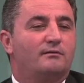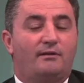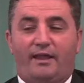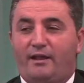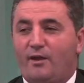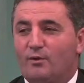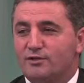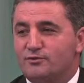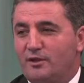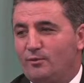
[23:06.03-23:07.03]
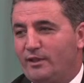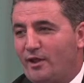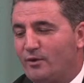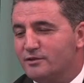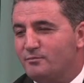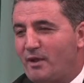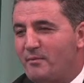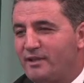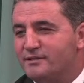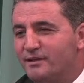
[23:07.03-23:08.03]
like I was doing when I was
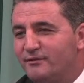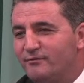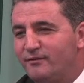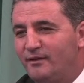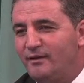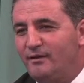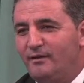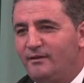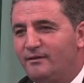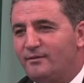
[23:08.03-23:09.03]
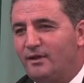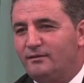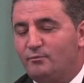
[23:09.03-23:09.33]
by myself, right?